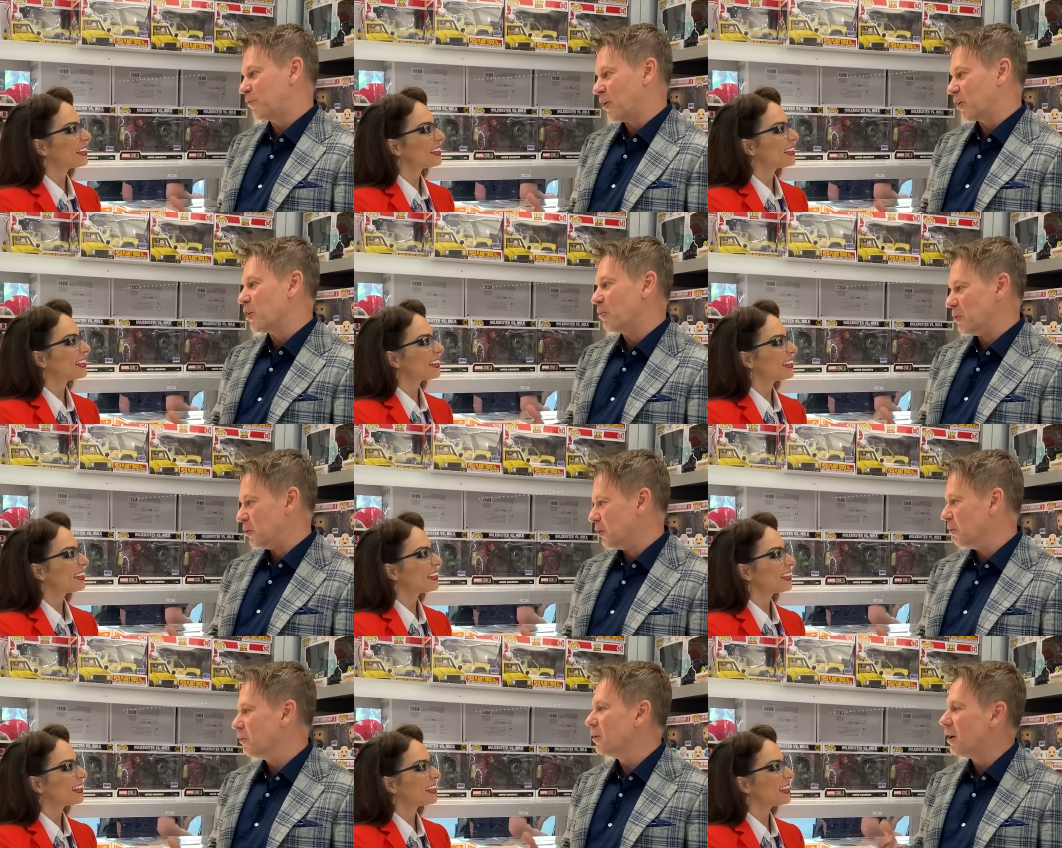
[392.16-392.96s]
Speaker 1: Funko
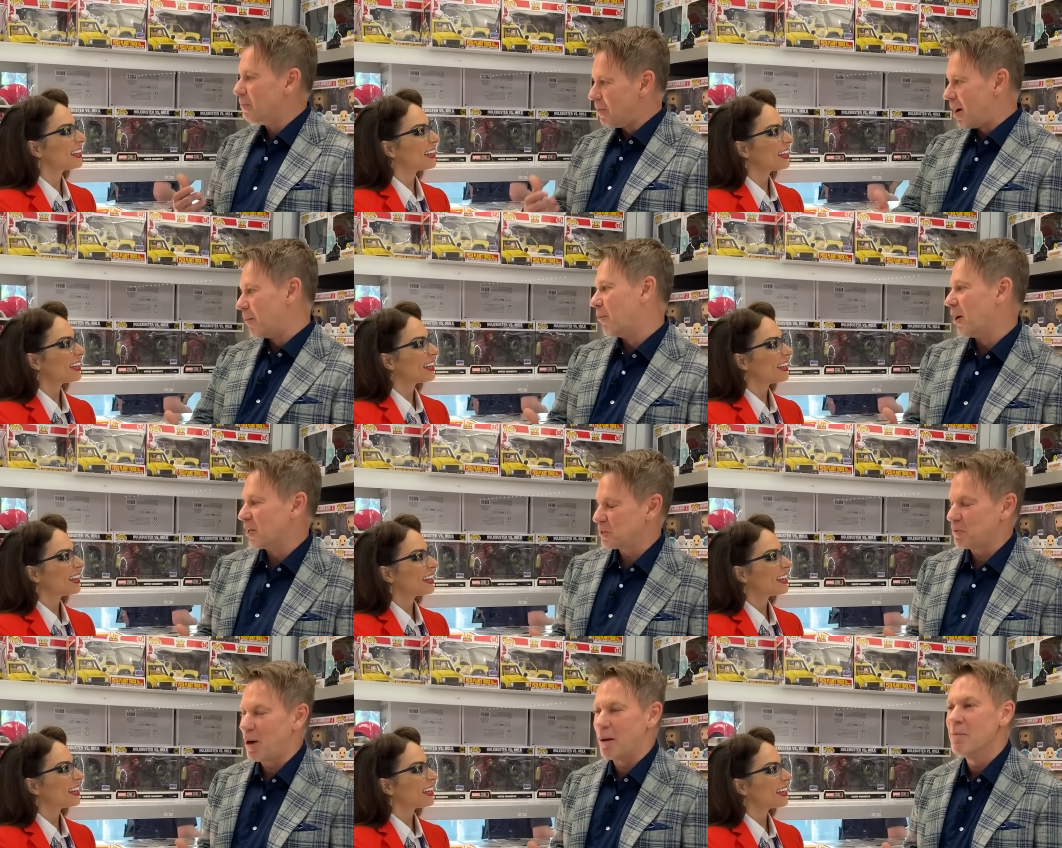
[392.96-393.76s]
would do a Bob
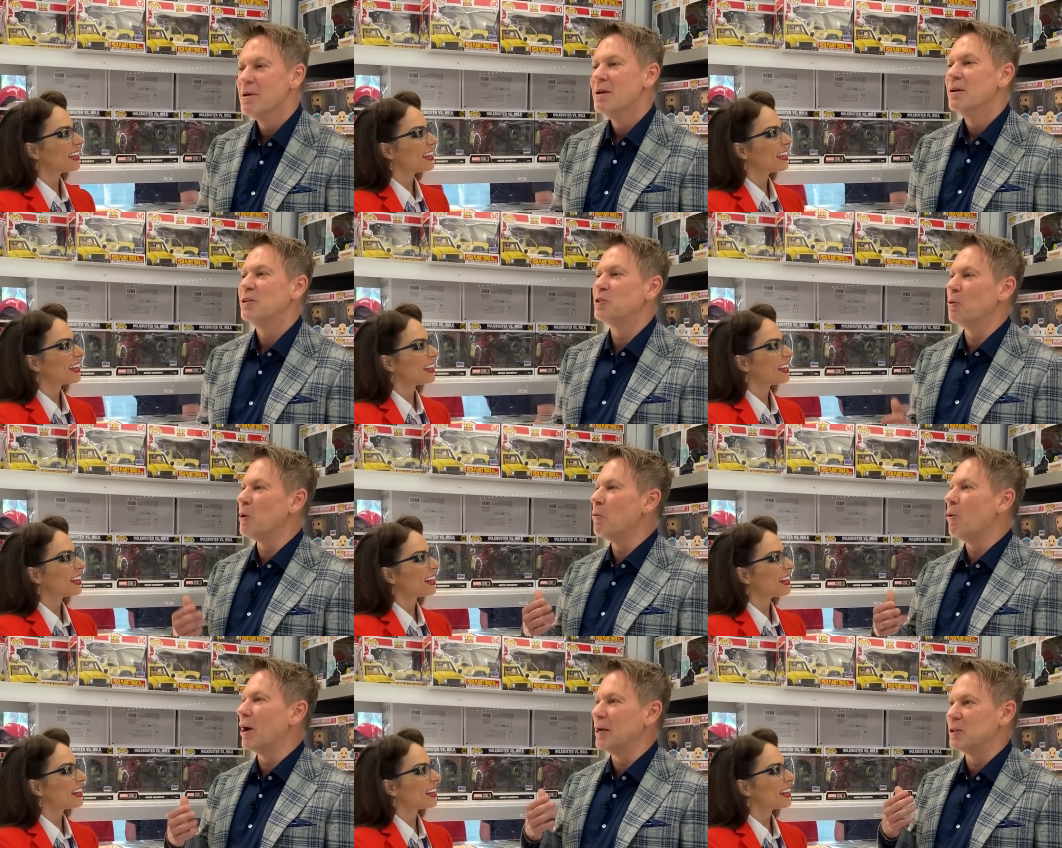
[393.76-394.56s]
Ross pop.
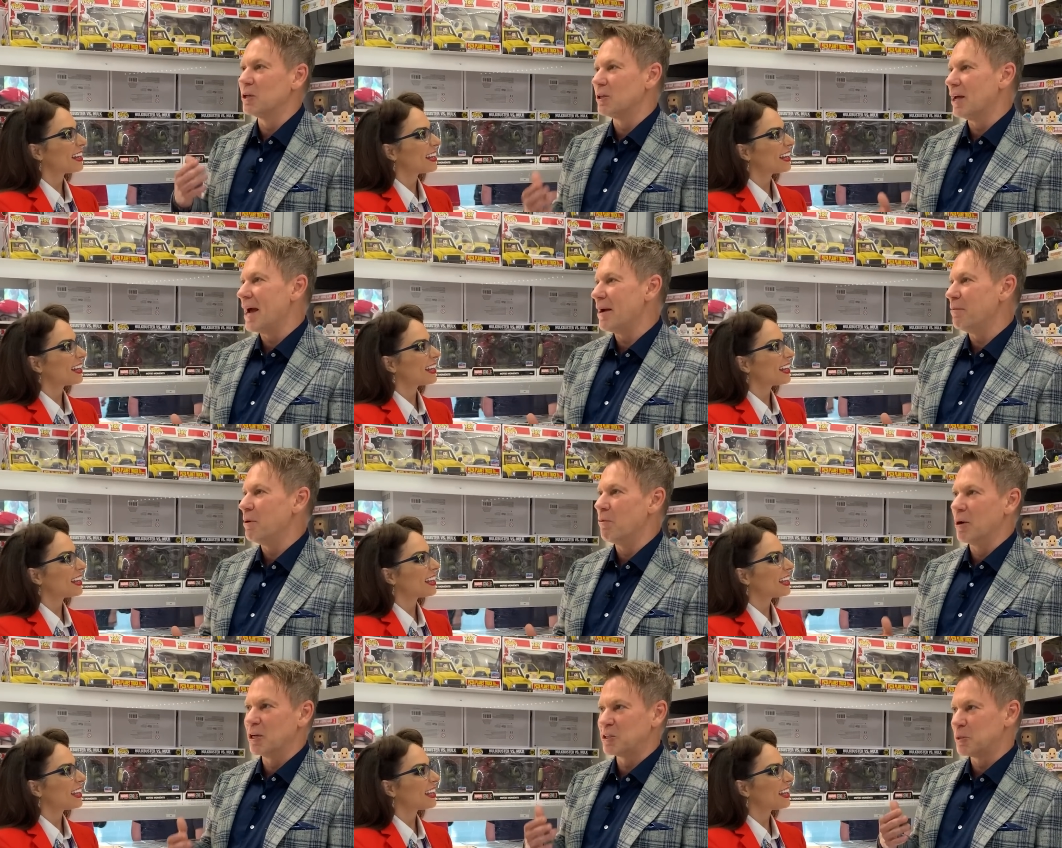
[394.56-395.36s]
So we want to
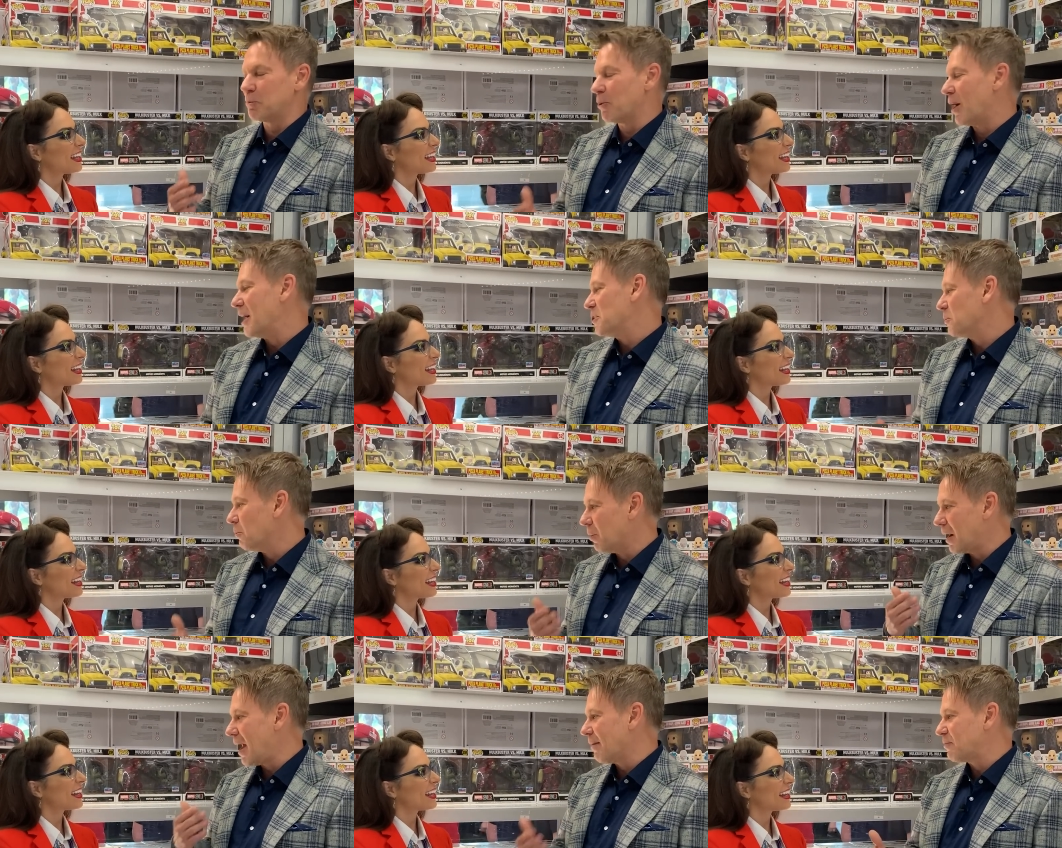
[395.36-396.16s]
delight, we want to surprise,
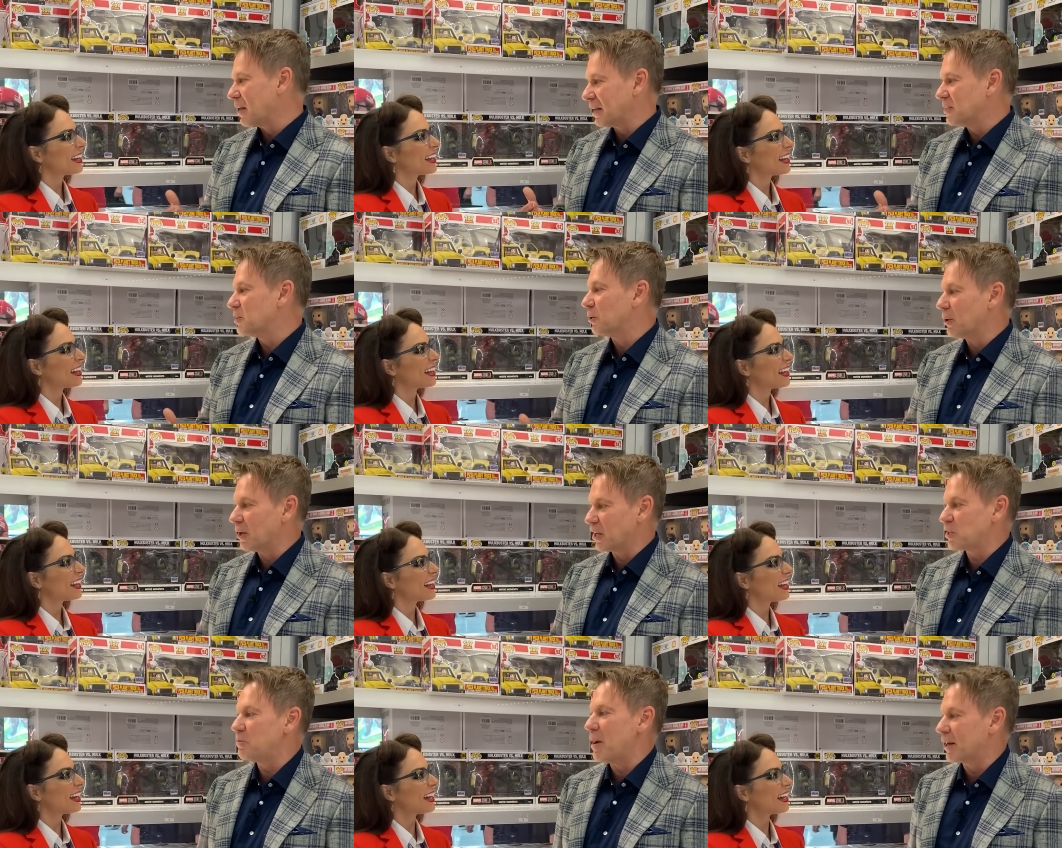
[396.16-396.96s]
we want to have things that
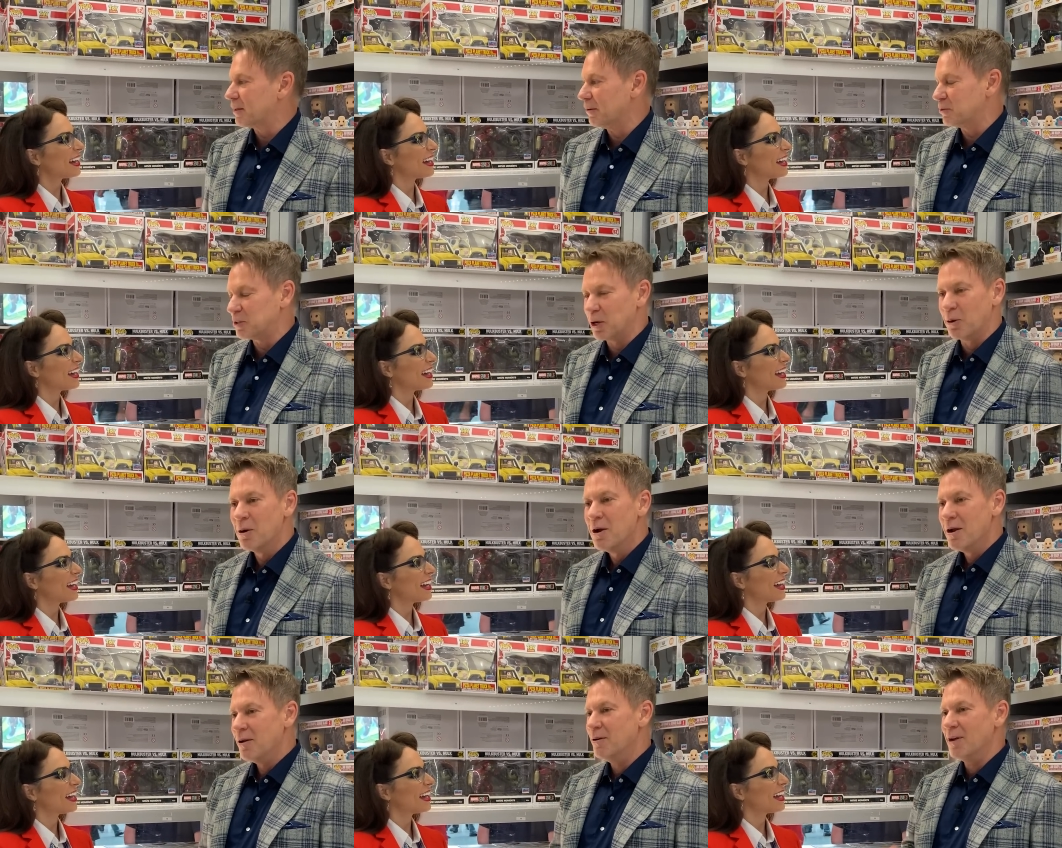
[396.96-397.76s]
are unexpected. Yeah.
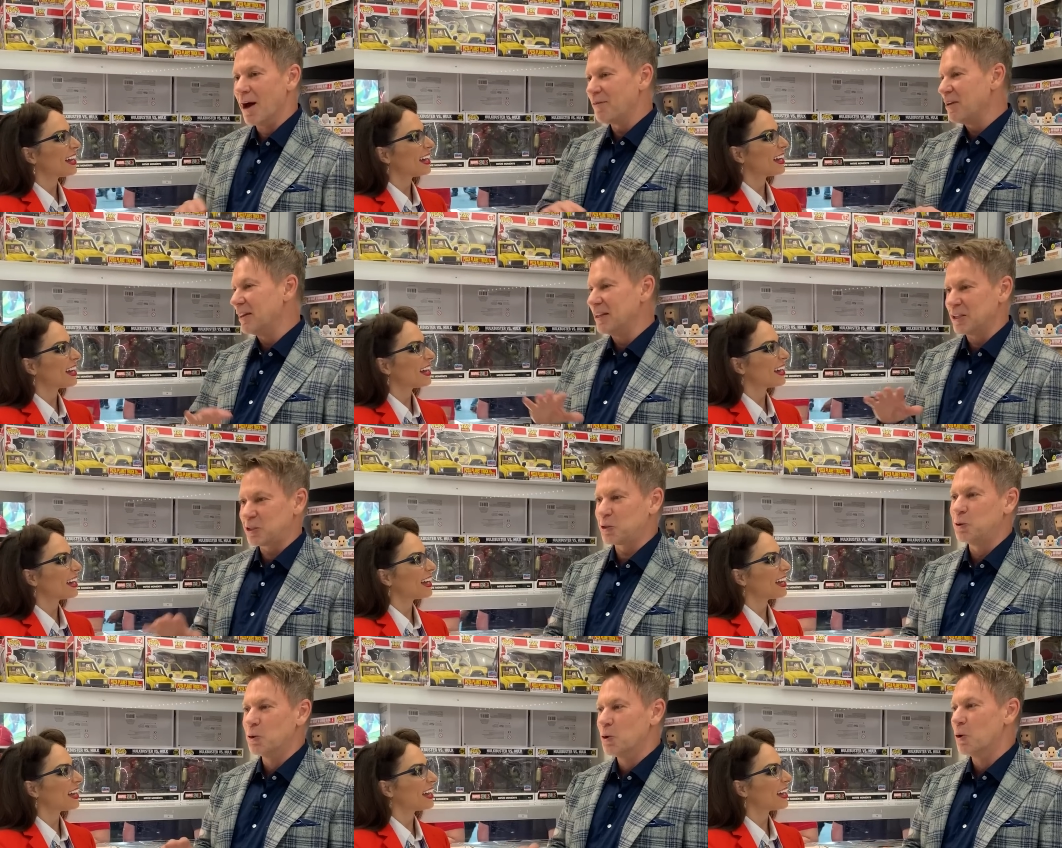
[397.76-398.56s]
So nothing
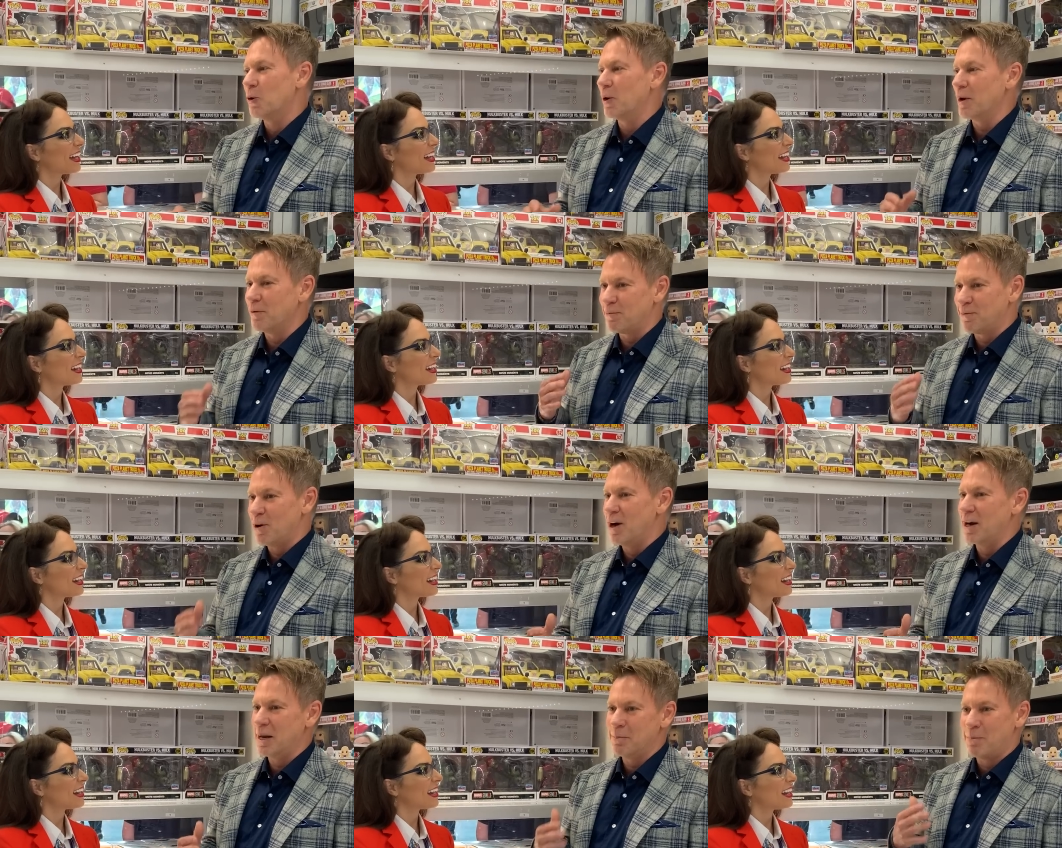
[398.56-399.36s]
that's cool and
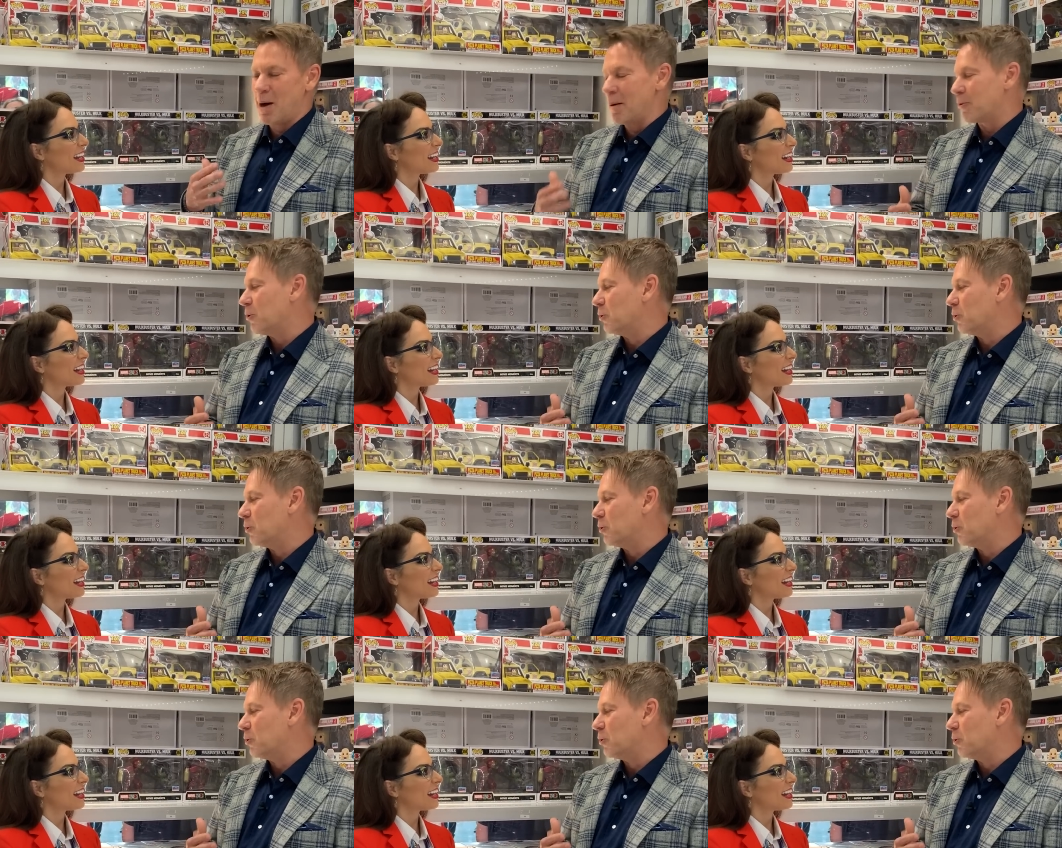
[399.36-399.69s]
fun in pop